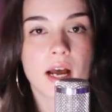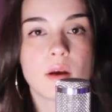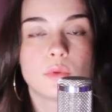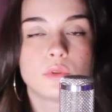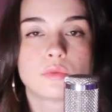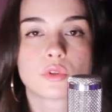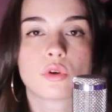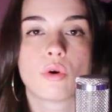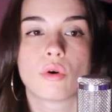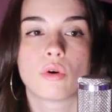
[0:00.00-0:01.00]
I will
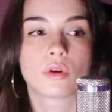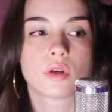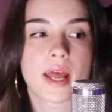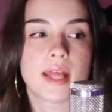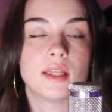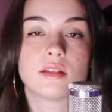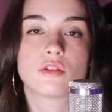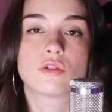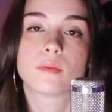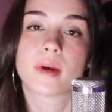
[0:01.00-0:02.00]
record and
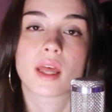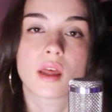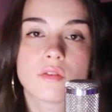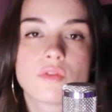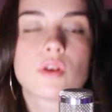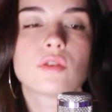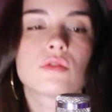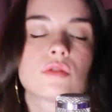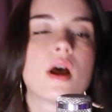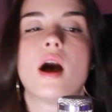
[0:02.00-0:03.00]
listen through my
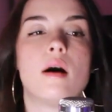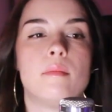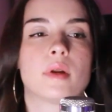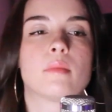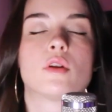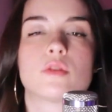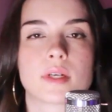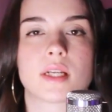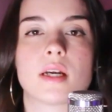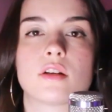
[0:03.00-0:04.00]
headphones, but I'm not
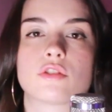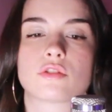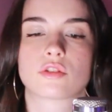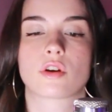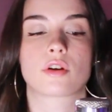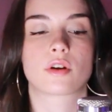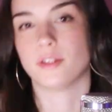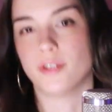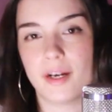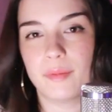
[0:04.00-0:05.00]
doing it now just so
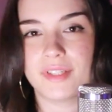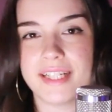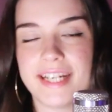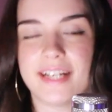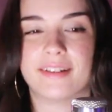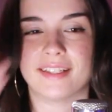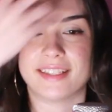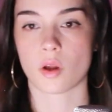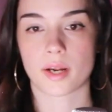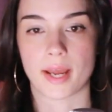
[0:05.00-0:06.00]
you're able to hear it.
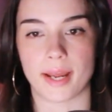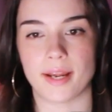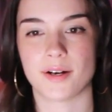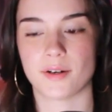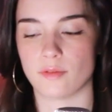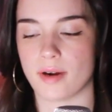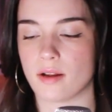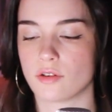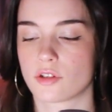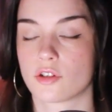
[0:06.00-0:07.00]
Okay,
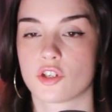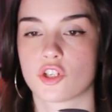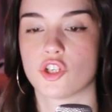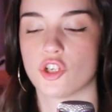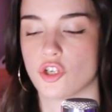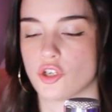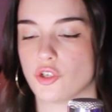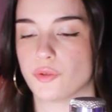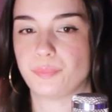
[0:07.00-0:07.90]
round 2.